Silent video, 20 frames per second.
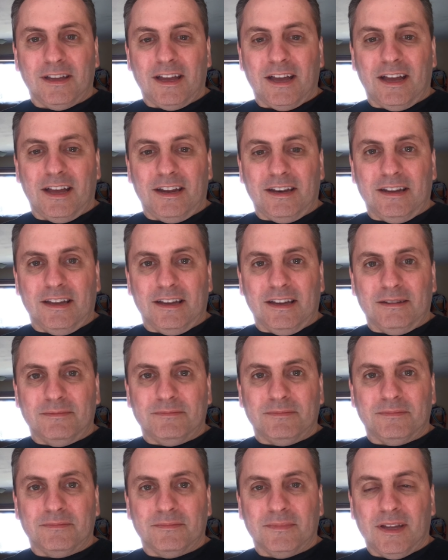And, I
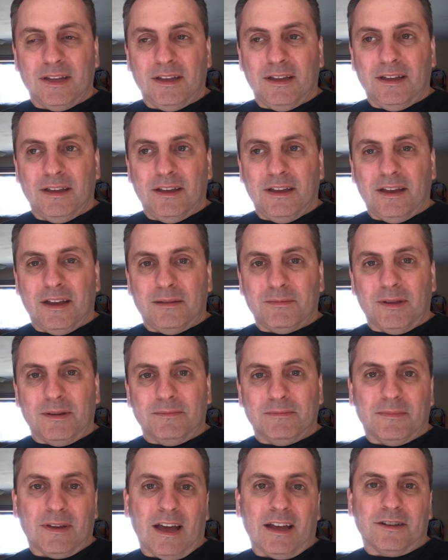
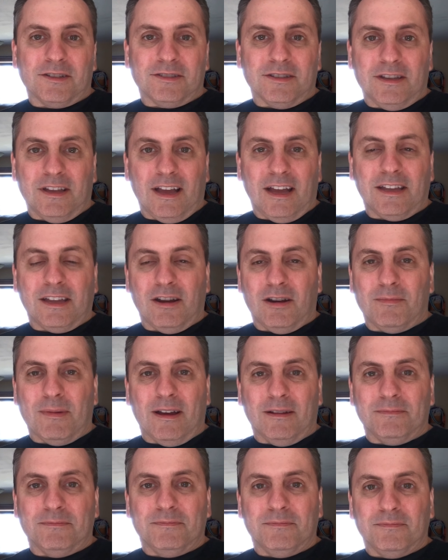mean, honestly, I care
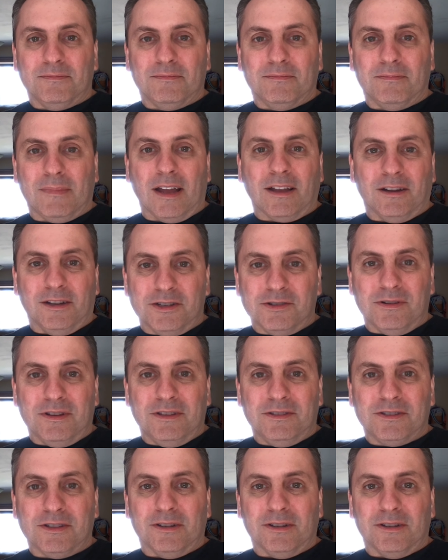about my country.